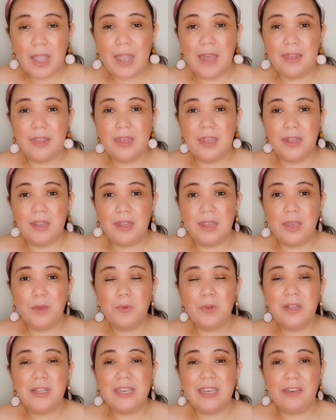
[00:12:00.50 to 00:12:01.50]
and then they
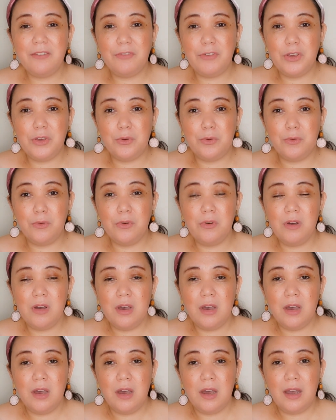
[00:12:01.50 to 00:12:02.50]
will give you
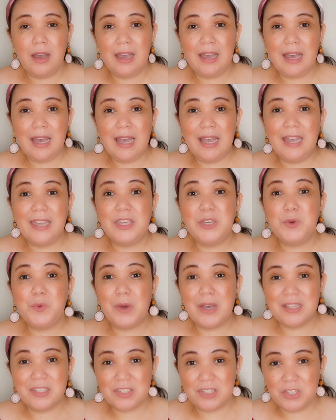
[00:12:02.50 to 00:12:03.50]
a
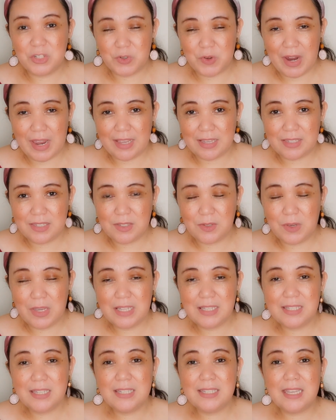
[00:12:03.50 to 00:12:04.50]
US address. So
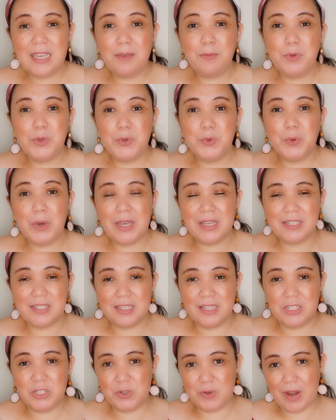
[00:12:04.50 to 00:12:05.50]
it's the same US
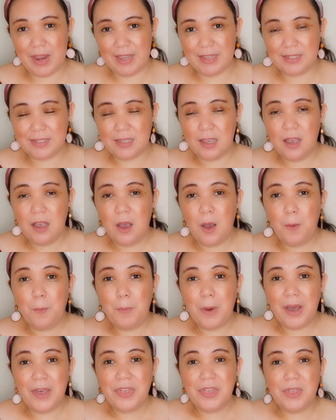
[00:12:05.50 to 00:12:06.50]
address,
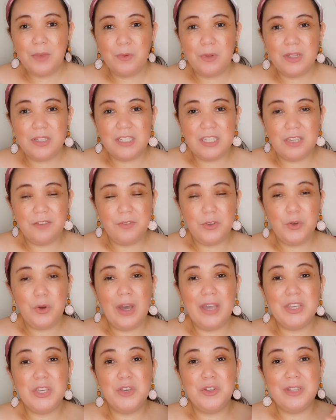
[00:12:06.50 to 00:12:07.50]
but they will give you
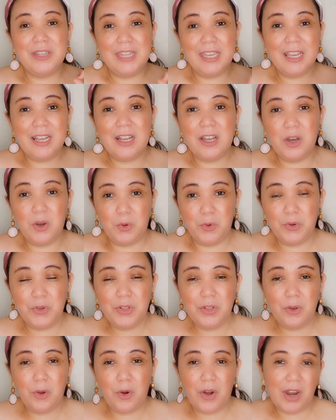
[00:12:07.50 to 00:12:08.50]
a unique
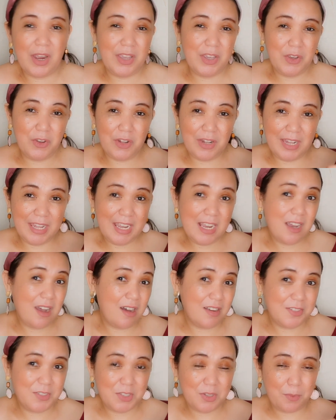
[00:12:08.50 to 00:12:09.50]
code or a unique
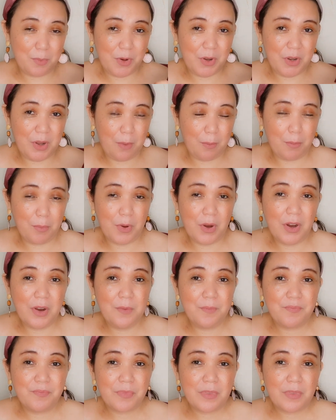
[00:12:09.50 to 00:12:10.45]
customer number,